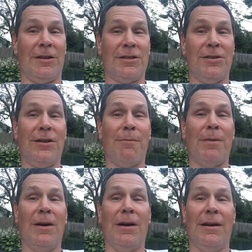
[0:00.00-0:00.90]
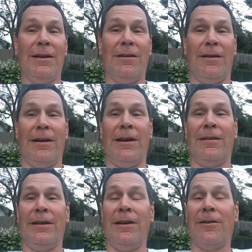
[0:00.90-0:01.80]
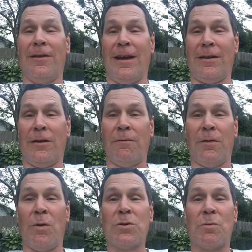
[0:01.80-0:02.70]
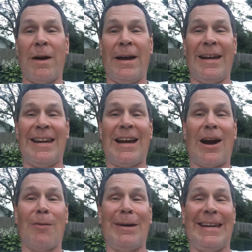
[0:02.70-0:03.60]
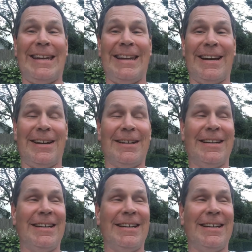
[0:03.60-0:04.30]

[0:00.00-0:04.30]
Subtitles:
Just look up, you know, on the internet, Volkswagen Karmann Ghia.